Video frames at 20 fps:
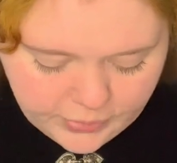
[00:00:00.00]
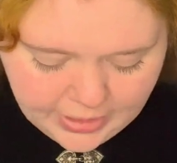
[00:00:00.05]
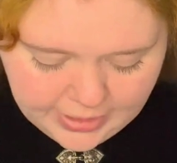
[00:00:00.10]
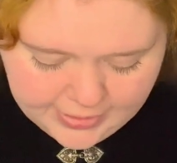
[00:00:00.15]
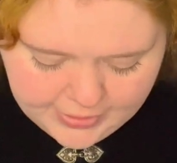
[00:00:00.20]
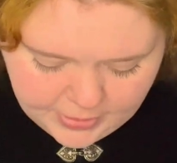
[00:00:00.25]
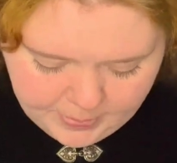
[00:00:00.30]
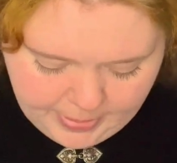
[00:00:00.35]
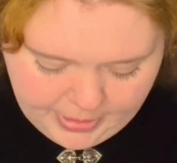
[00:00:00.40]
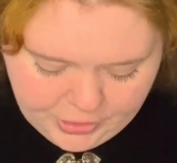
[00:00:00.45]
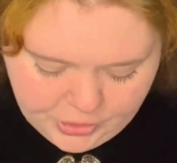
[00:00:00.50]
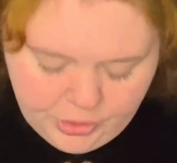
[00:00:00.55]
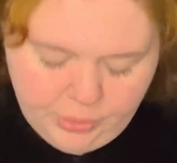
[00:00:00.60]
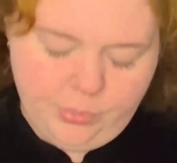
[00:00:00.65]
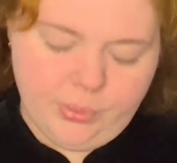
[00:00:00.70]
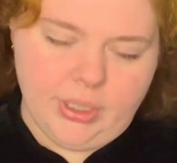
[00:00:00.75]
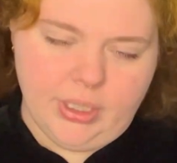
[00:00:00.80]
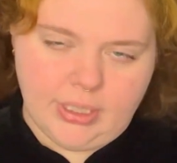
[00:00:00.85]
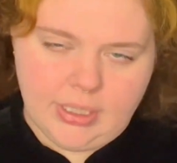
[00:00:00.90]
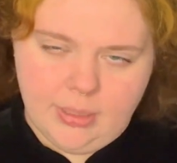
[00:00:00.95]
especially
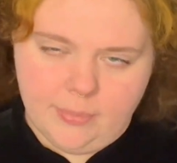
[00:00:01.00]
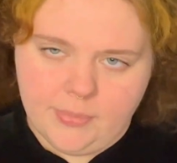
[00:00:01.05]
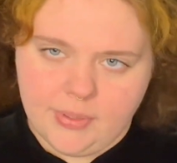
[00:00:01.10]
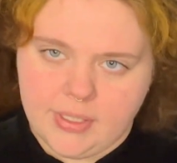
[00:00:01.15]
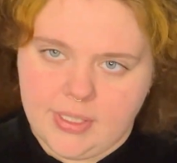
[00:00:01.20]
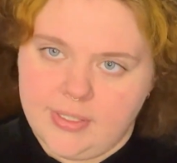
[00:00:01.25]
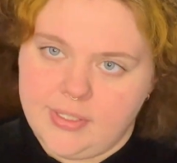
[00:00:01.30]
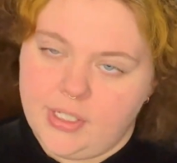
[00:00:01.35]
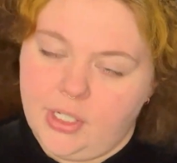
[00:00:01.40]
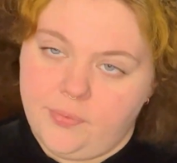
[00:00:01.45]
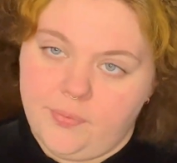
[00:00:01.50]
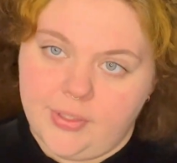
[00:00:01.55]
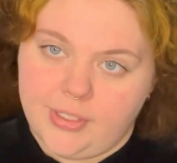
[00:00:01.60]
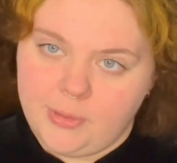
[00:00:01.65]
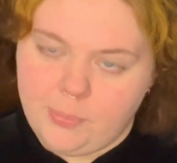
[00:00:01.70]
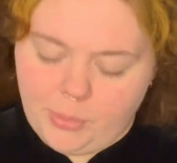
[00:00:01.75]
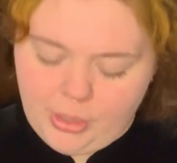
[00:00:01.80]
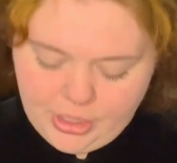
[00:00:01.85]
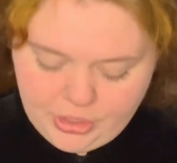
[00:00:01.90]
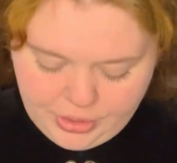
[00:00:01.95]
when it comes to
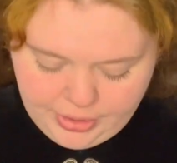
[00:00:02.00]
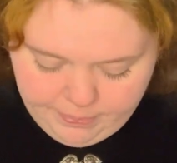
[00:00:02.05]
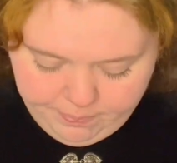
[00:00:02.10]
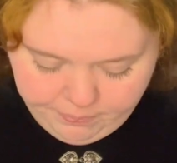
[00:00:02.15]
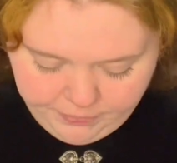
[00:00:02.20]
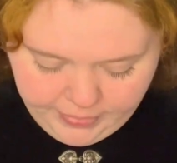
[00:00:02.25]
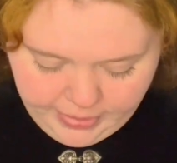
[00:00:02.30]
self-expression.